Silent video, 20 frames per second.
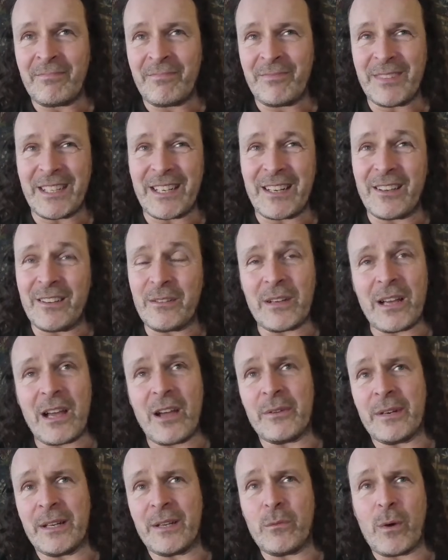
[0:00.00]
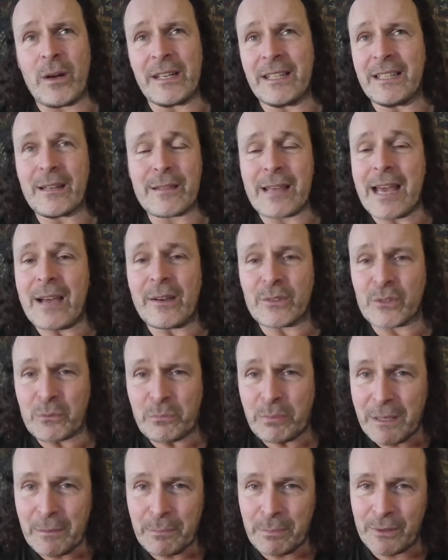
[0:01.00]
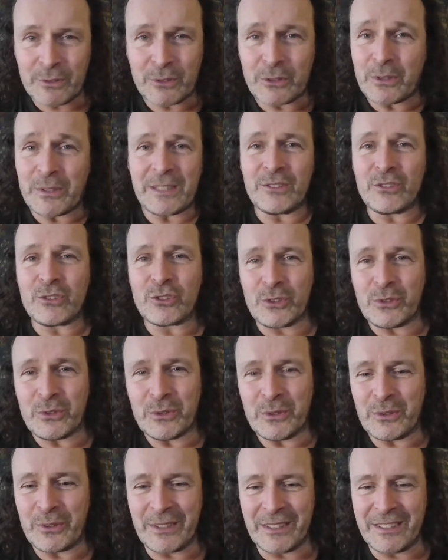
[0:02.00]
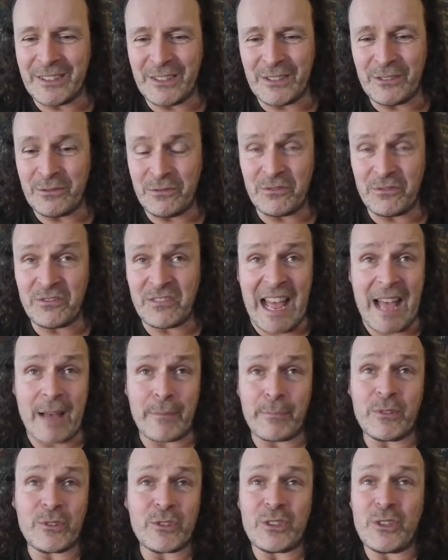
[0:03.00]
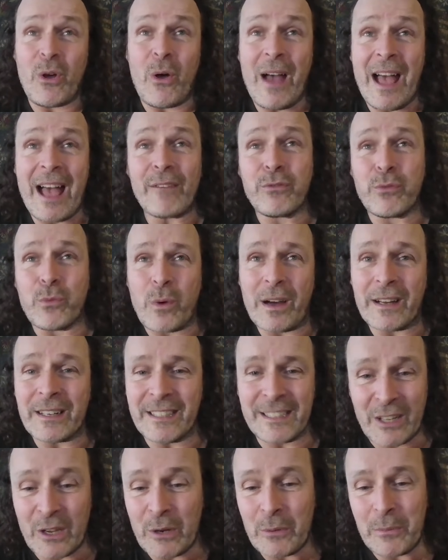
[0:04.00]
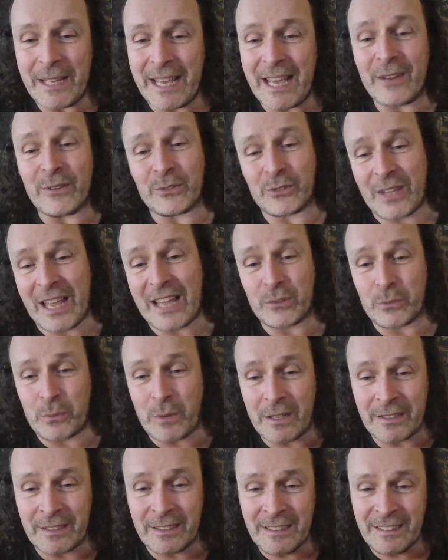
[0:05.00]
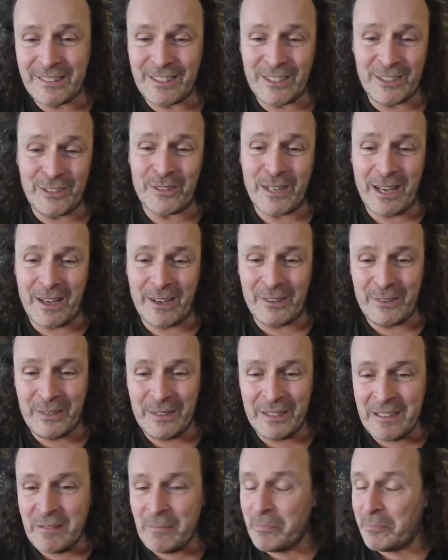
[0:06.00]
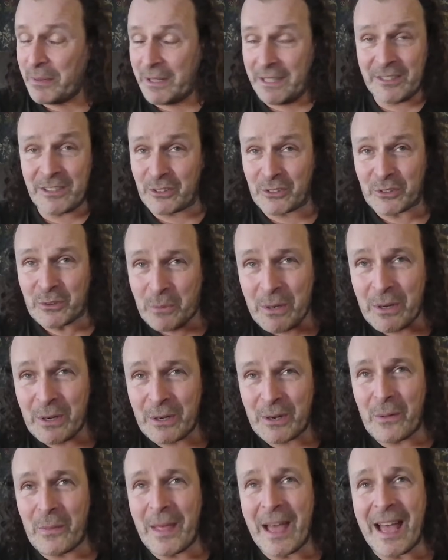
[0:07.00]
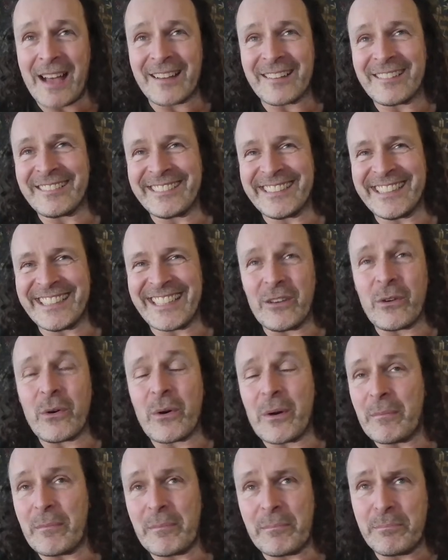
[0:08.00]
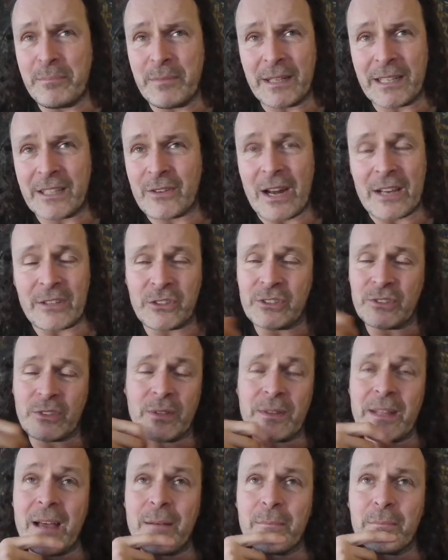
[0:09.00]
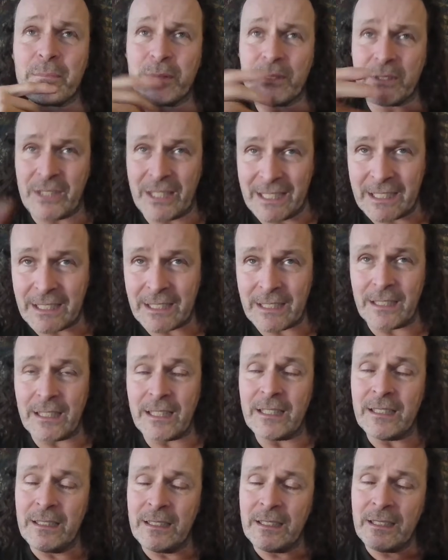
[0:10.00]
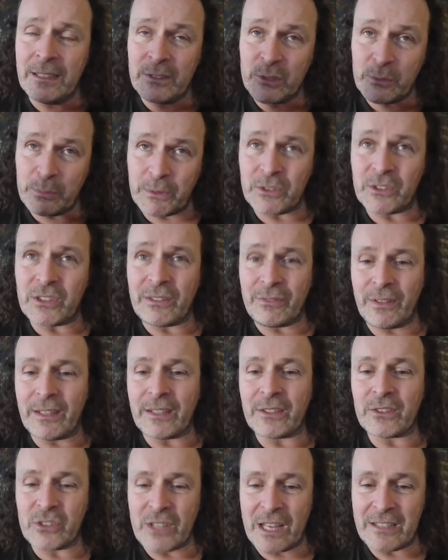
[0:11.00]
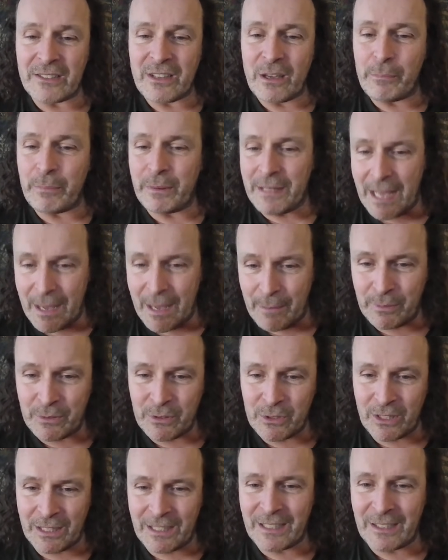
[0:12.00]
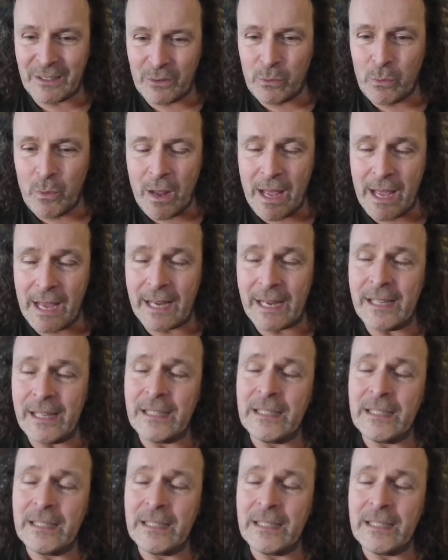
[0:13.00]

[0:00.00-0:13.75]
you know, only 1 in 1,000 people has got installed, and you happen to not have one and nobody else has one that you know, but it doesn't work on that, you know, or it crashes on that particular specific setup in that particular way.